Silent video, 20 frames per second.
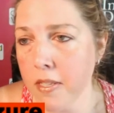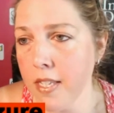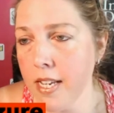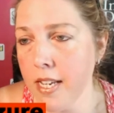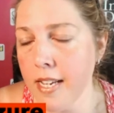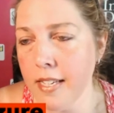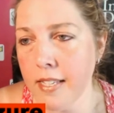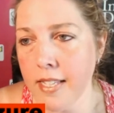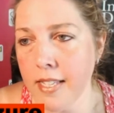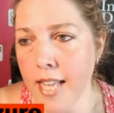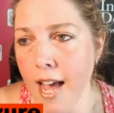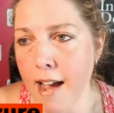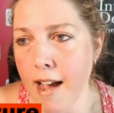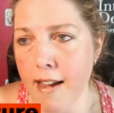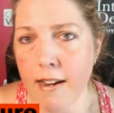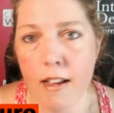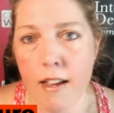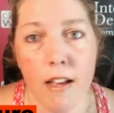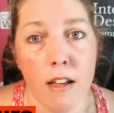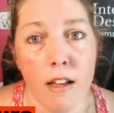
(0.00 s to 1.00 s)
is
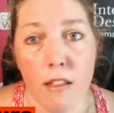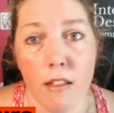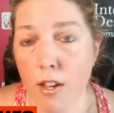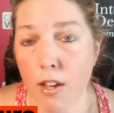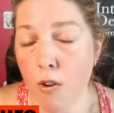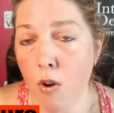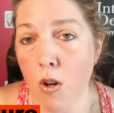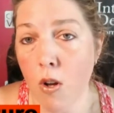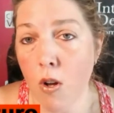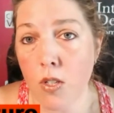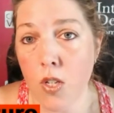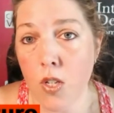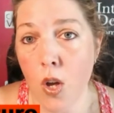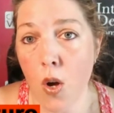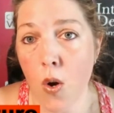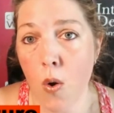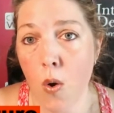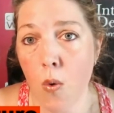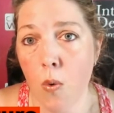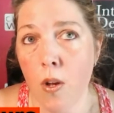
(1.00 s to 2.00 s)
that they're
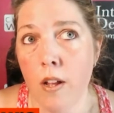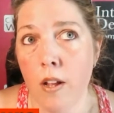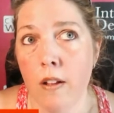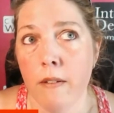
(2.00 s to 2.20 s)
also,